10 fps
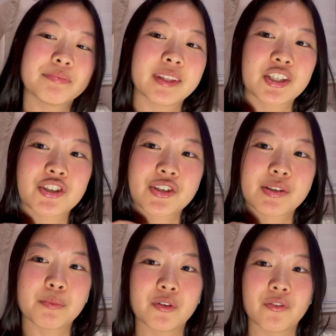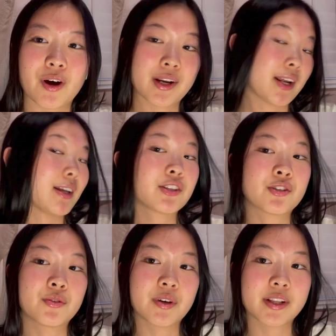let's just move on
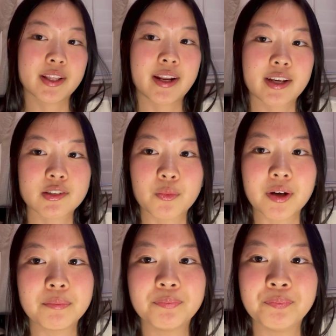to the next one.